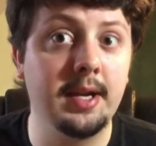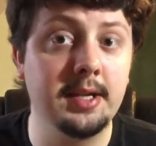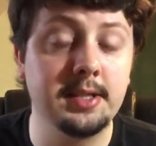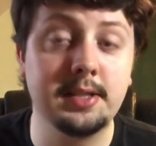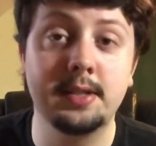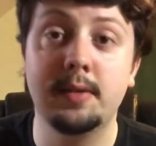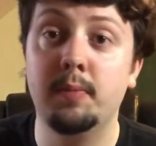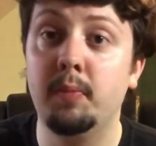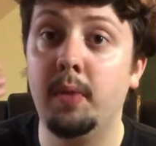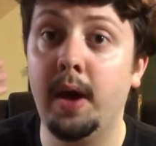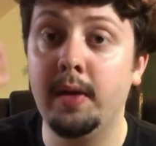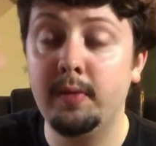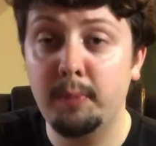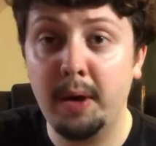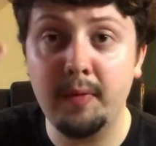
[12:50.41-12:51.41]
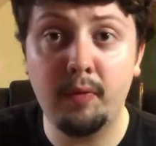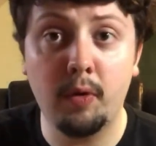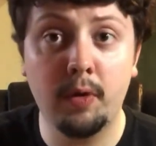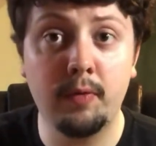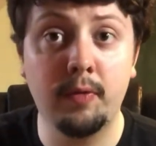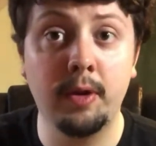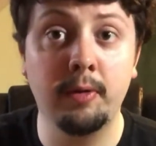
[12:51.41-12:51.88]
because after my
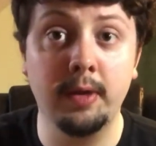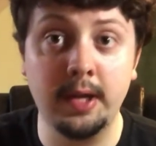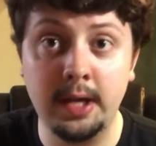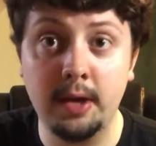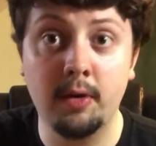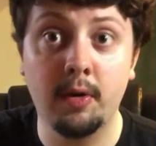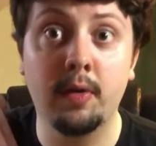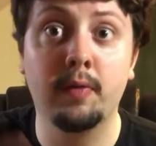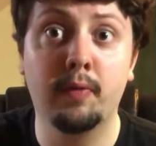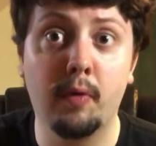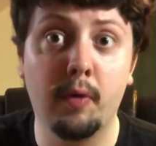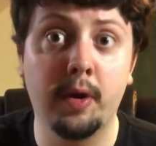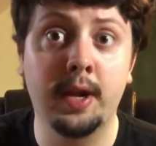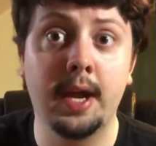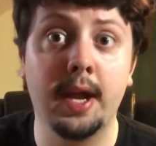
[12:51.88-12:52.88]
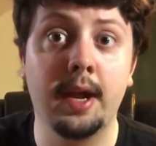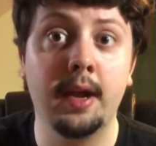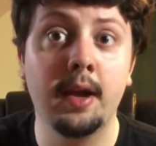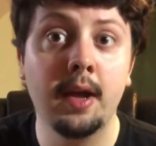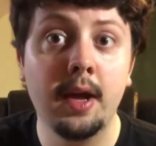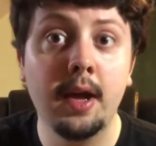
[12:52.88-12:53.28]
fourth viewing here on 4K,